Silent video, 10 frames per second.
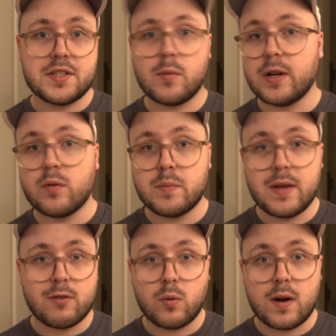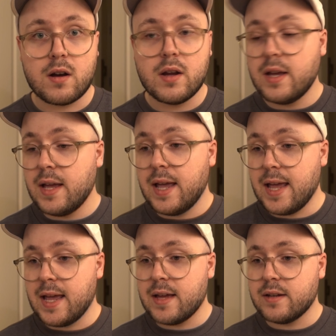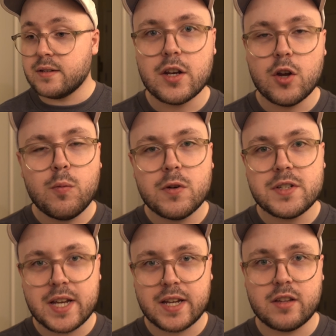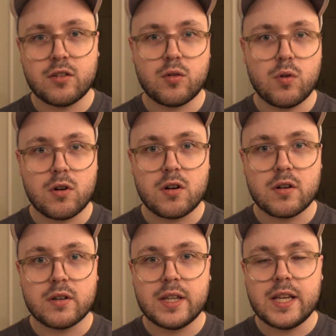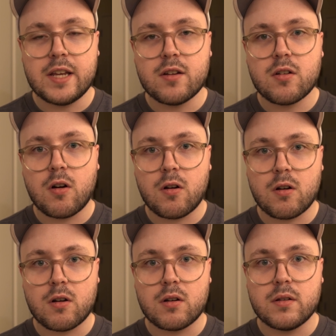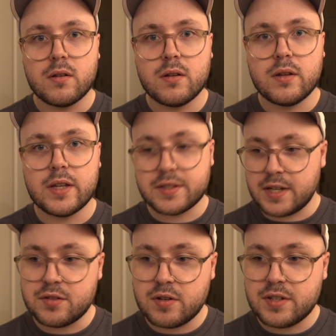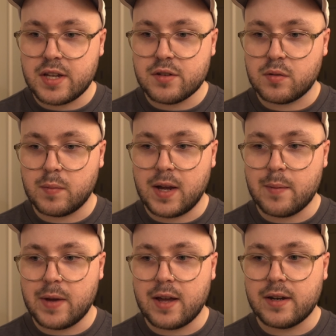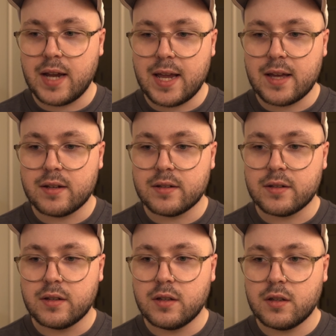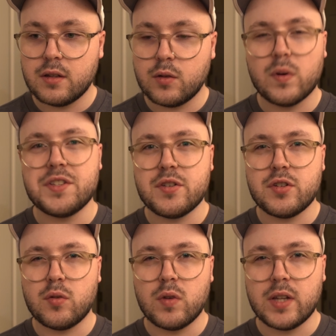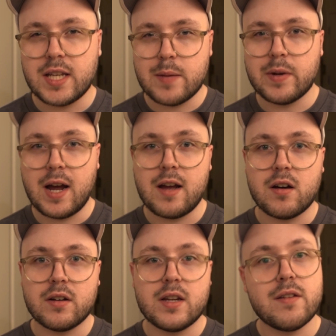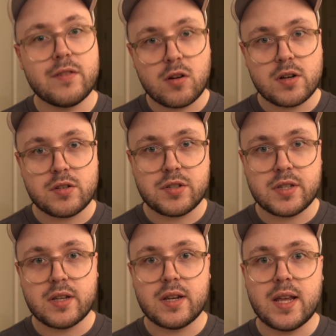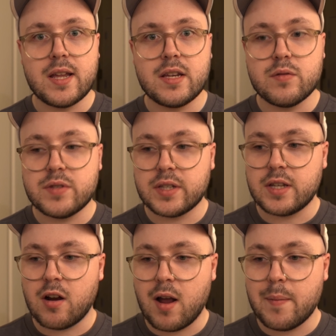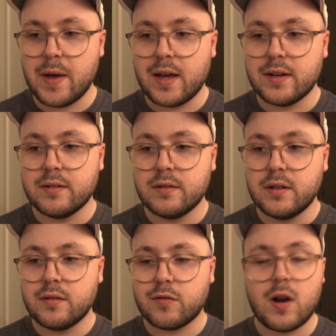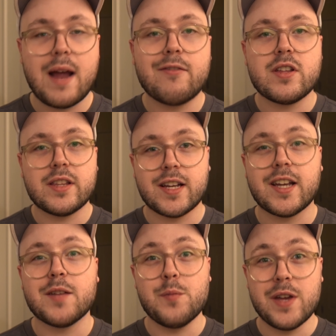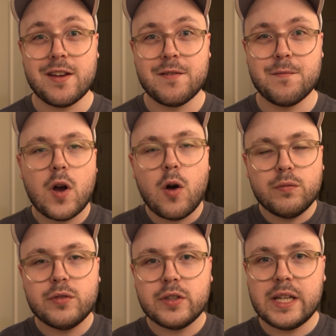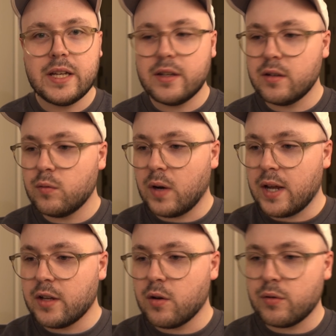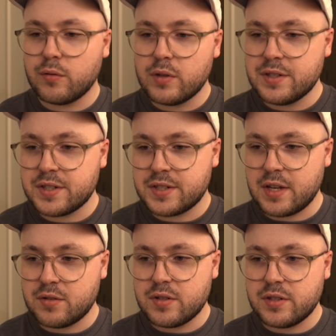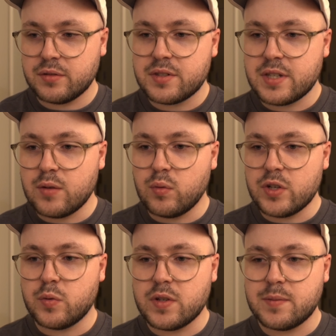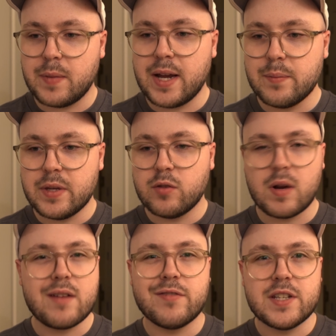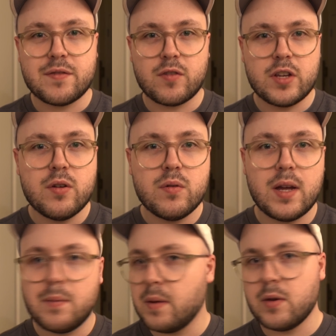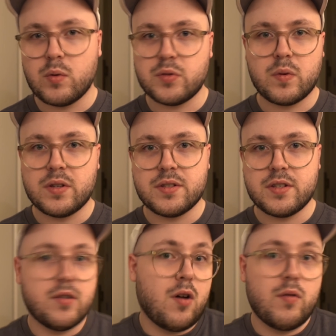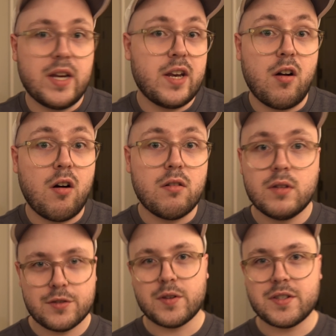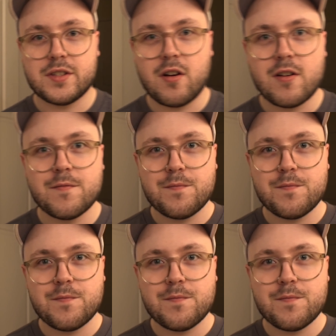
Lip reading: I bring it with me everywhere. And in no particular order, here are the accessories I use with my iPad and the ones you should really keep an eye on if you're interested in using your iPad for everything it can be. Hopefully, when I go through these accessories, you'll see which ones might be great fits for you and maybe which ones you don't need at all. So let's start.